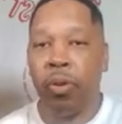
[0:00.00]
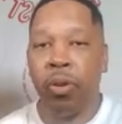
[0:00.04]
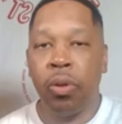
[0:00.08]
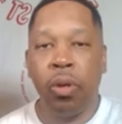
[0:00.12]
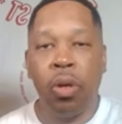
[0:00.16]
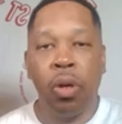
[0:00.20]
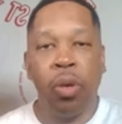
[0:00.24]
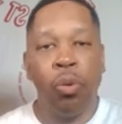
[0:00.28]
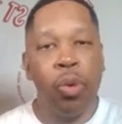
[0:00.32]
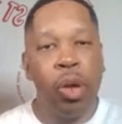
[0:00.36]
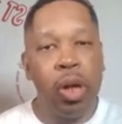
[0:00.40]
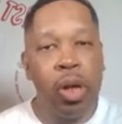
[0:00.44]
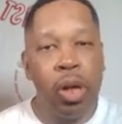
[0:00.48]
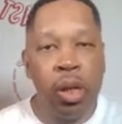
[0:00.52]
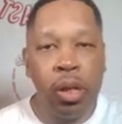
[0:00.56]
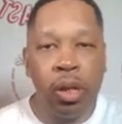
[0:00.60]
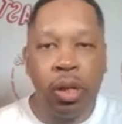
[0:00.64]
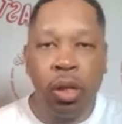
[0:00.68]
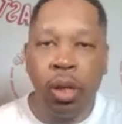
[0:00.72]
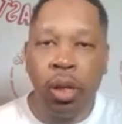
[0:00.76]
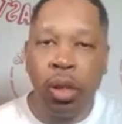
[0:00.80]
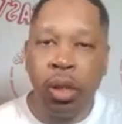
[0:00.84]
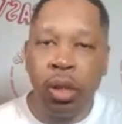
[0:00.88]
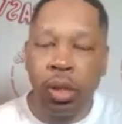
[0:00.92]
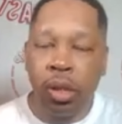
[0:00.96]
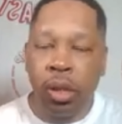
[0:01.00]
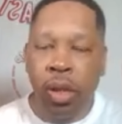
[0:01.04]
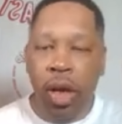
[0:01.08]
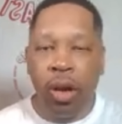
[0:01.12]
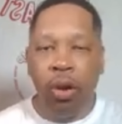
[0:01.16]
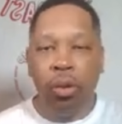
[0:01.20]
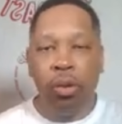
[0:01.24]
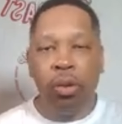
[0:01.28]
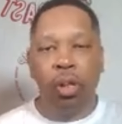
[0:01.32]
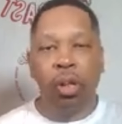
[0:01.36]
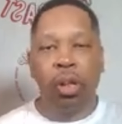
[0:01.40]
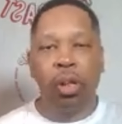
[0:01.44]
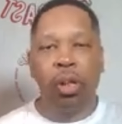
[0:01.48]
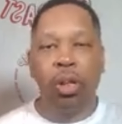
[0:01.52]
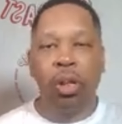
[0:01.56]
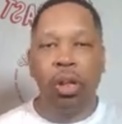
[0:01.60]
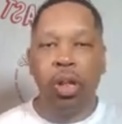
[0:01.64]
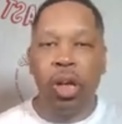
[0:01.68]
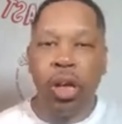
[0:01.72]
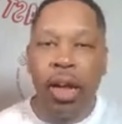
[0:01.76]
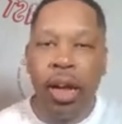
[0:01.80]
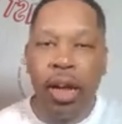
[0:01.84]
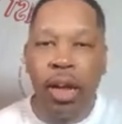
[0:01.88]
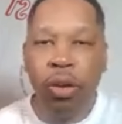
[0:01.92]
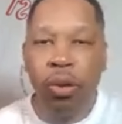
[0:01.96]
Well, that don't look good.
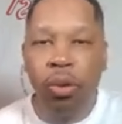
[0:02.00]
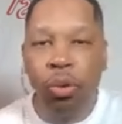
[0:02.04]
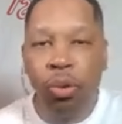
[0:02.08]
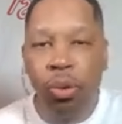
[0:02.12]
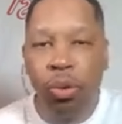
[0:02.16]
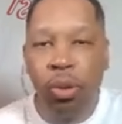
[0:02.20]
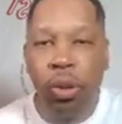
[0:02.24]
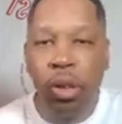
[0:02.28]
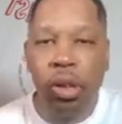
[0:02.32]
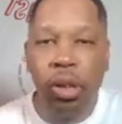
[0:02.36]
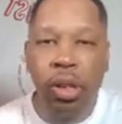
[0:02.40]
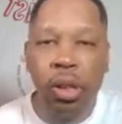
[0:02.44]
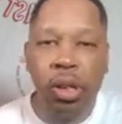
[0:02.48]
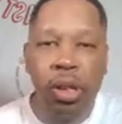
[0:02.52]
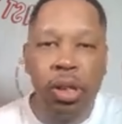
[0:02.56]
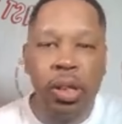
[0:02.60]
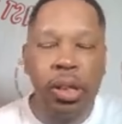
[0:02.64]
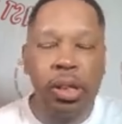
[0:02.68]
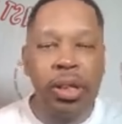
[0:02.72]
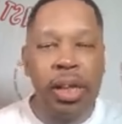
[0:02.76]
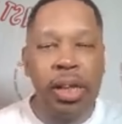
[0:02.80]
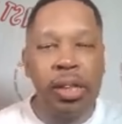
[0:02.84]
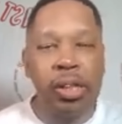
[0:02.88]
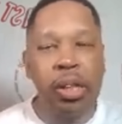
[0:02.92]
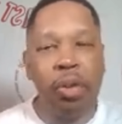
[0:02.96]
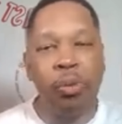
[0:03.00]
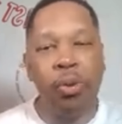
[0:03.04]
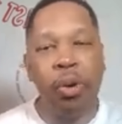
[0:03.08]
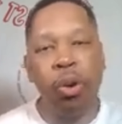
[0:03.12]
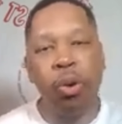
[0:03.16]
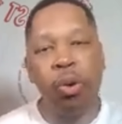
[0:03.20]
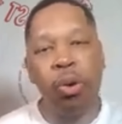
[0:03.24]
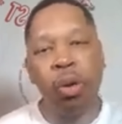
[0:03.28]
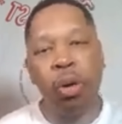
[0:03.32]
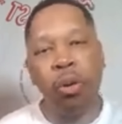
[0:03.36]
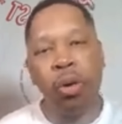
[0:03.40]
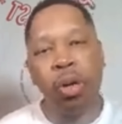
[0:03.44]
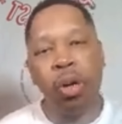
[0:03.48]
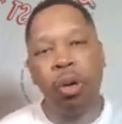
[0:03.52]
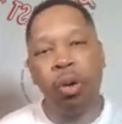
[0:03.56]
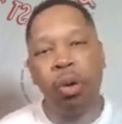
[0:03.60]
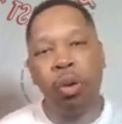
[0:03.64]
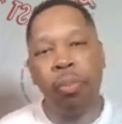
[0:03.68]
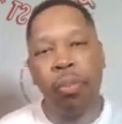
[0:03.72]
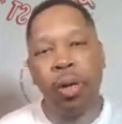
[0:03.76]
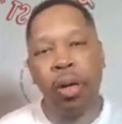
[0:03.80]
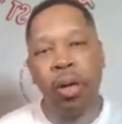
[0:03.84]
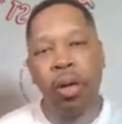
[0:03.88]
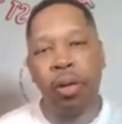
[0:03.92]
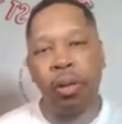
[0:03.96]
It ain't cool. This and this. I said, well, hold up. Calm
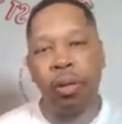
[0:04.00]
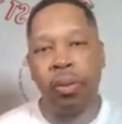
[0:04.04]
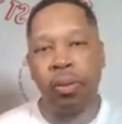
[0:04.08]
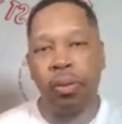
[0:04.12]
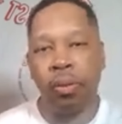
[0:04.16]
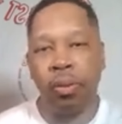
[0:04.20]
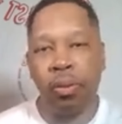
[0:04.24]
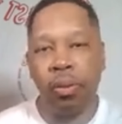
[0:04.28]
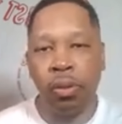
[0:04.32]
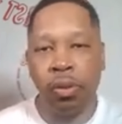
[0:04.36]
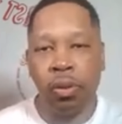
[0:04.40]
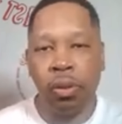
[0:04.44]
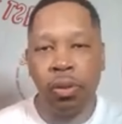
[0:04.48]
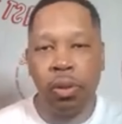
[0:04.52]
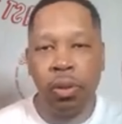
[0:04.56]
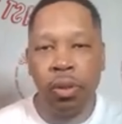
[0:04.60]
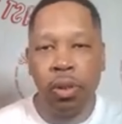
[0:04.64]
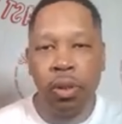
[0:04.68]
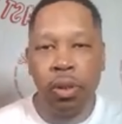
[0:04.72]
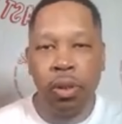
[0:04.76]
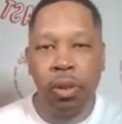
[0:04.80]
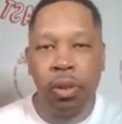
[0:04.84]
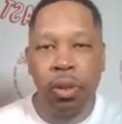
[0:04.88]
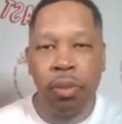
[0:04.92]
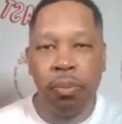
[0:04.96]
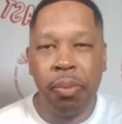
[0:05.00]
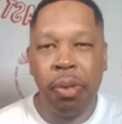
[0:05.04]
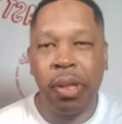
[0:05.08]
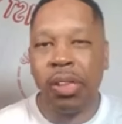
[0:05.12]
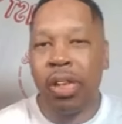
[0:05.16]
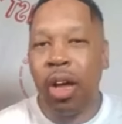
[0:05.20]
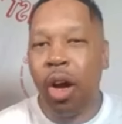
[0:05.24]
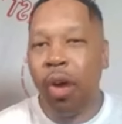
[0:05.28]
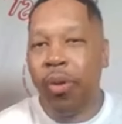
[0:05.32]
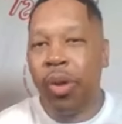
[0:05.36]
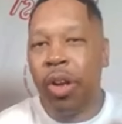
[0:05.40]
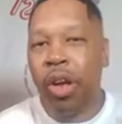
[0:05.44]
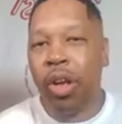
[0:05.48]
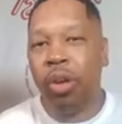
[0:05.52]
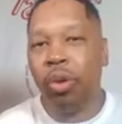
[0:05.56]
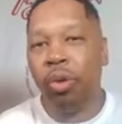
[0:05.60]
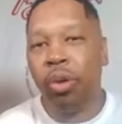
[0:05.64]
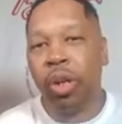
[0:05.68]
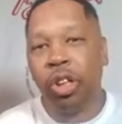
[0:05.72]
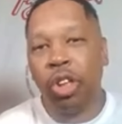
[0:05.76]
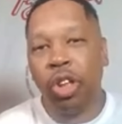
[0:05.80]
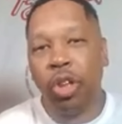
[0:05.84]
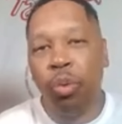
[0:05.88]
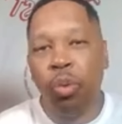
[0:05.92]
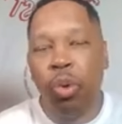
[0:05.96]
down. Because I already know that
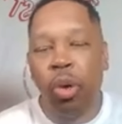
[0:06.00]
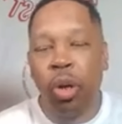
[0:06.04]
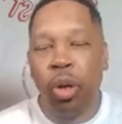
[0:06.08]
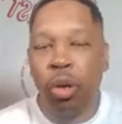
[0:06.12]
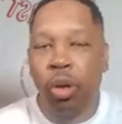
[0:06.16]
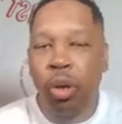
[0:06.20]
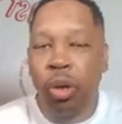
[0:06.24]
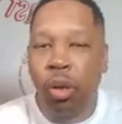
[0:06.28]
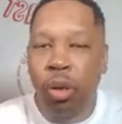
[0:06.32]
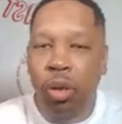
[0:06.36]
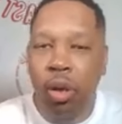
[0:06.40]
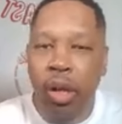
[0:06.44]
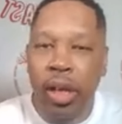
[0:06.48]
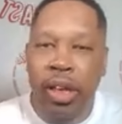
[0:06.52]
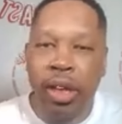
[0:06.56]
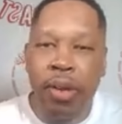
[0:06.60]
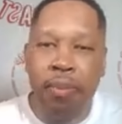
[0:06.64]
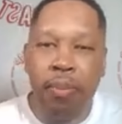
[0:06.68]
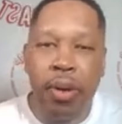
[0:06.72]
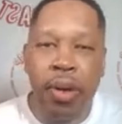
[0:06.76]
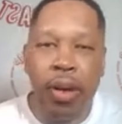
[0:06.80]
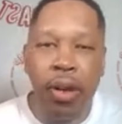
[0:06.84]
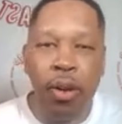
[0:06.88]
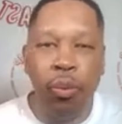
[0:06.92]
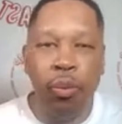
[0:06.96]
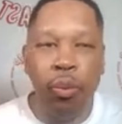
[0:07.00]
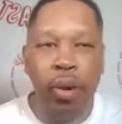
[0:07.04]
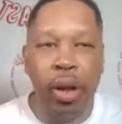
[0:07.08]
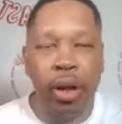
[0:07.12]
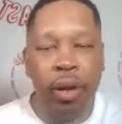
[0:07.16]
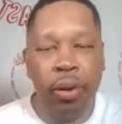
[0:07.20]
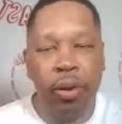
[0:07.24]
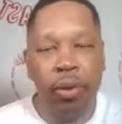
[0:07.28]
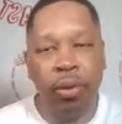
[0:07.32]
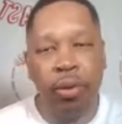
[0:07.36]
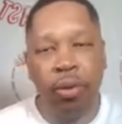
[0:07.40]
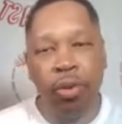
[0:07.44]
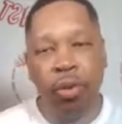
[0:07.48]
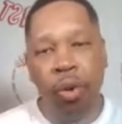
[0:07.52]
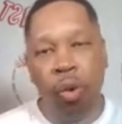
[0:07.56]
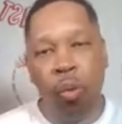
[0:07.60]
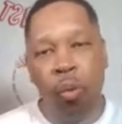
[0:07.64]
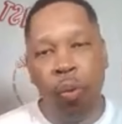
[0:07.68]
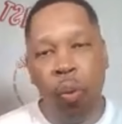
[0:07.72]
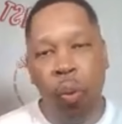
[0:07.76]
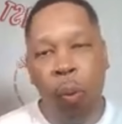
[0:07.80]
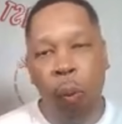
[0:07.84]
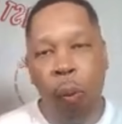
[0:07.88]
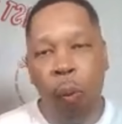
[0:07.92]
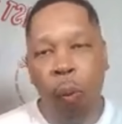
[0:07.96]
she want to leave me anyway, you know.
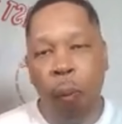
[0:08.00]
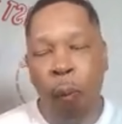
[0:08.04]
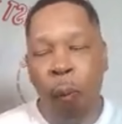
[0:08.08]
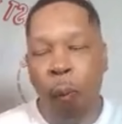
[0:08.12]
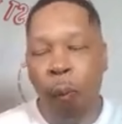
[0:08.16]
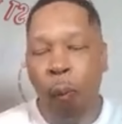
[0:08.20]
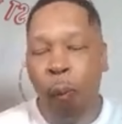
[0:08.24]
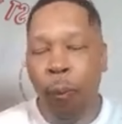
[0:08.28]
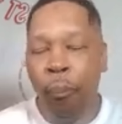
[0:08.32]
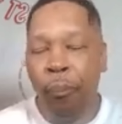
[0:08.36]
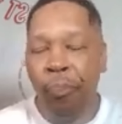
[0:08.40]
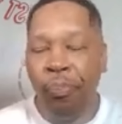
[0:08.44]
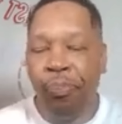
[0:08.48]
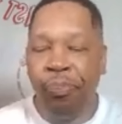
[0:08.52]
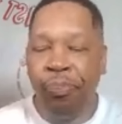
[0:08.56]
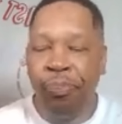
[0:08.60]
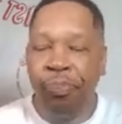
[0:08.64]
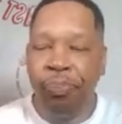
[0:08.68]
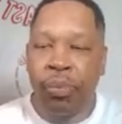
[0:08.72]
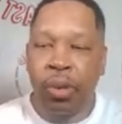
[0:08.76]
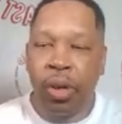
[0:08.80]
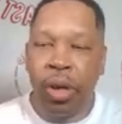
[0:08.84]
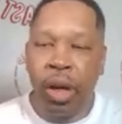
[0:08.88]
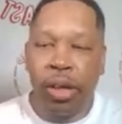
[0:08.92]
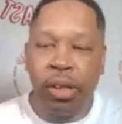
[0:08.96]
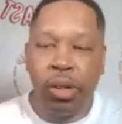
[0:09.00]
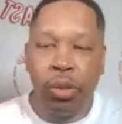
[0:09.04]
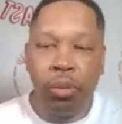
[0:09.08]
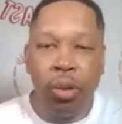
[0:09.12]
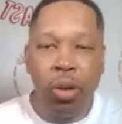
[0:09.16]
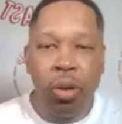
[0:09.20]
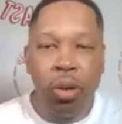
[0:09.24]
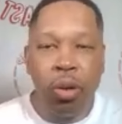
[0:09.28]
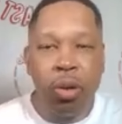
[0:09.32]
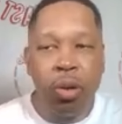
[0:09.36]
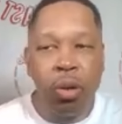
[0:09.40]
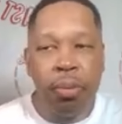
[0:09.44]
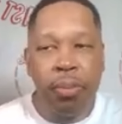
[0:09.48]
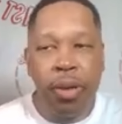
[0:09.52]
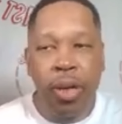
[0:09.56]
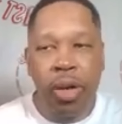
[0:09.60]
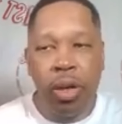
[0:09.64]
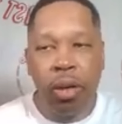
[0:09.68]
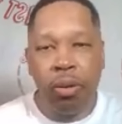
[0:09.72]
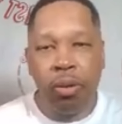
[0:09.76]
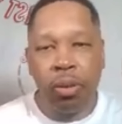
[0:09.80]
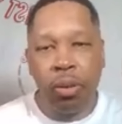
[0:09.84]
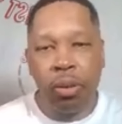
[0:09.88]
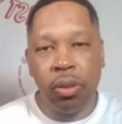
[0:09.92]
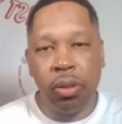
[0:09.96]
I said, well, calm
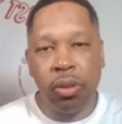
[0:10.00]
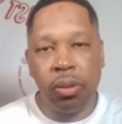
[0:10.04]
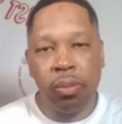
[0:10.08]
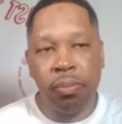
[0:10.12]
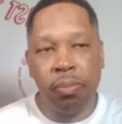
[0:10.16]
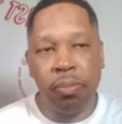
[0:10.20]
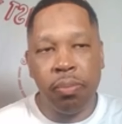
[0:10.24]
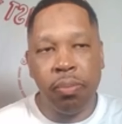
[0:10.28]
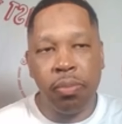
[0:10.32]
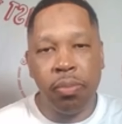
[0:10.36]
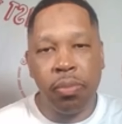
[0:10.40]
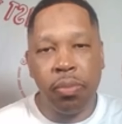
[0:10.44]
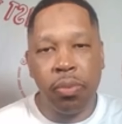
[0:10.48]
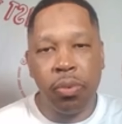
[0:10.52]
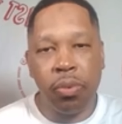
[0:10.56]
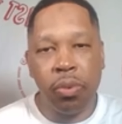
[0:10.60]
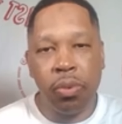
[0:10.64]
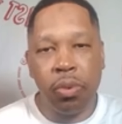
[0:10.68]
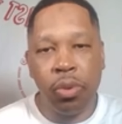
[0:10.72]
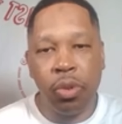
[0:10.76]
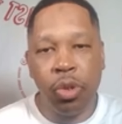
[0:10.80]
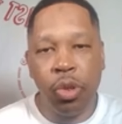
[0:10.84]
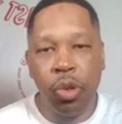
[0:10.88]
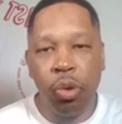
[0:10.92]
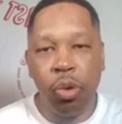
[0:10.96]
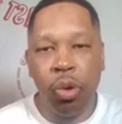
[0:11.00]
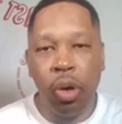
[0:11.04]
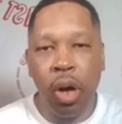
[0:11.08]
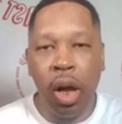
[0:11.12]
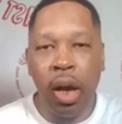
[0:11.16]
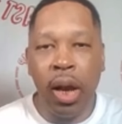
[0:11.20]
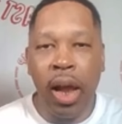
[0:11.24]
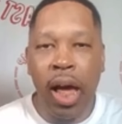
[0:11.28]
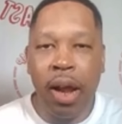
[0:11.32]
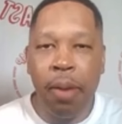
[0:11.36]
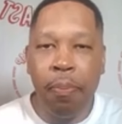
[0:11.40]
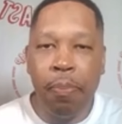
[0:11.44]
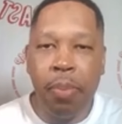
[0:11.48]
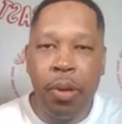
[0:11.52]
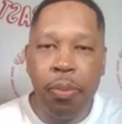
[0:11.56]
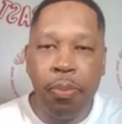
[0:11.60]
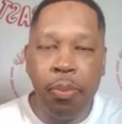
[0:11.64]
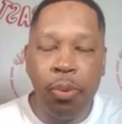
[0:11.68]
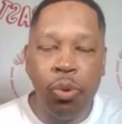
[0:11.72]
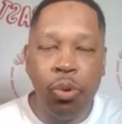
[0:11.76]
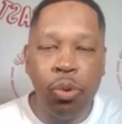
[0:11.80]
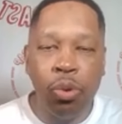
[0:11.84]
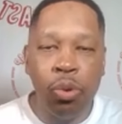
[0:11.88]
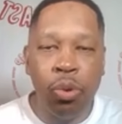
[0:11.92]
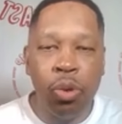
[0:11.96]
down. You know, a lot of
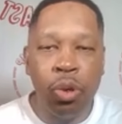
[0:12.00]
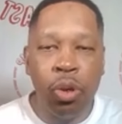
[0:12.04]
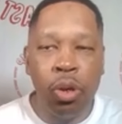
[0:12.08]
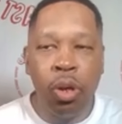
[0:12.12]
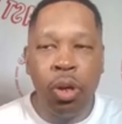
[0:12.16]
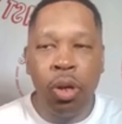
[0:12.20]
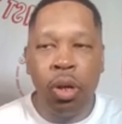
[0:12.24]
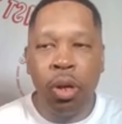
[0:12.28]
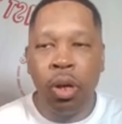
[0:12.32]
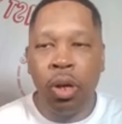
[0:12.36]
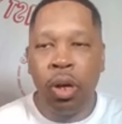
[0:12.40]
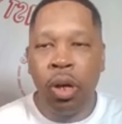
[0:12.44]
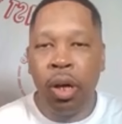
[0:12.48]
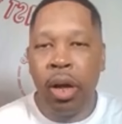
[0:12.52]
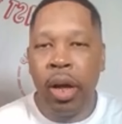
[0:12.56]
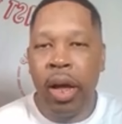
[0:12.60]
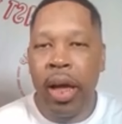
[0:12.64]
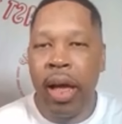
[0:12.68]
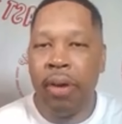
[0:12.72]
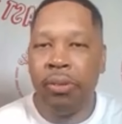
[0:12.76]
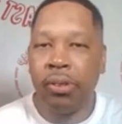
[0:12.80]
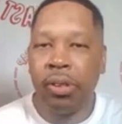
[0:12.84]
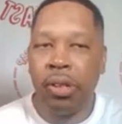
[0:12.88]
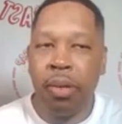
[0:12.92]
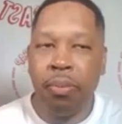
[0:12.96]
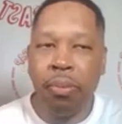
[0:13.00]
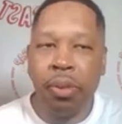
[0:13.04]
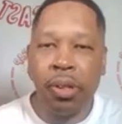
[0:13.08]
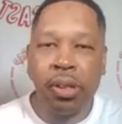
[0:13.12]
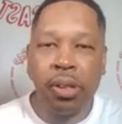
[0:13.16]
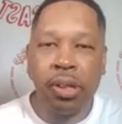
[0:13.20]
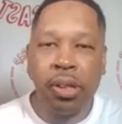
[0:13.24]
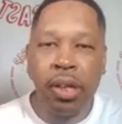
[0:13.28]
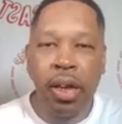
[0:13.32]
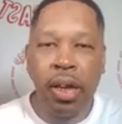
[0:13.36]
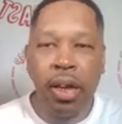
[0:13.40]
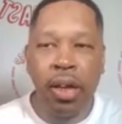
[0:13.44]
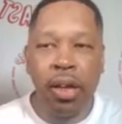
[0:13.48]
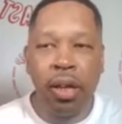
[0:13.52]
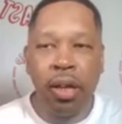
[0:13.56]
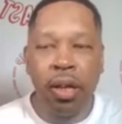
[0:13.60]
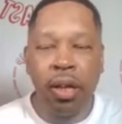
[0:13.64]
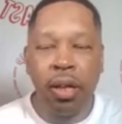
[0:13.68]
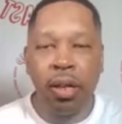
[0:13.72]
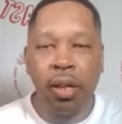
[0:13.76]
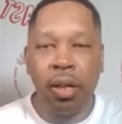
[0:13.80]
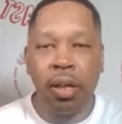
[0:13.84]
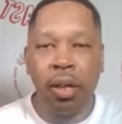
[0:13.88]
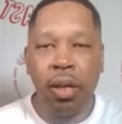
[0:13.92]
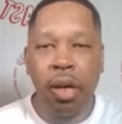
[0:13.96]
people have something to say
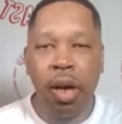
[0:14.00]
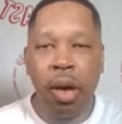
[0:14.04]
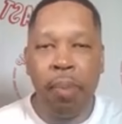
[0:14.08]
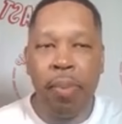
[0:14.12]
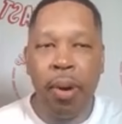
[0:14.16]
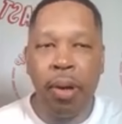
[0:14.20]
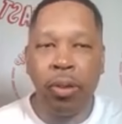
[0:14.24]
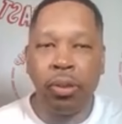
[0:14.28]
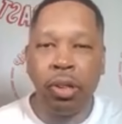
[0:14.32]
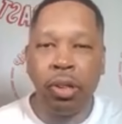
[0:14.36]
about this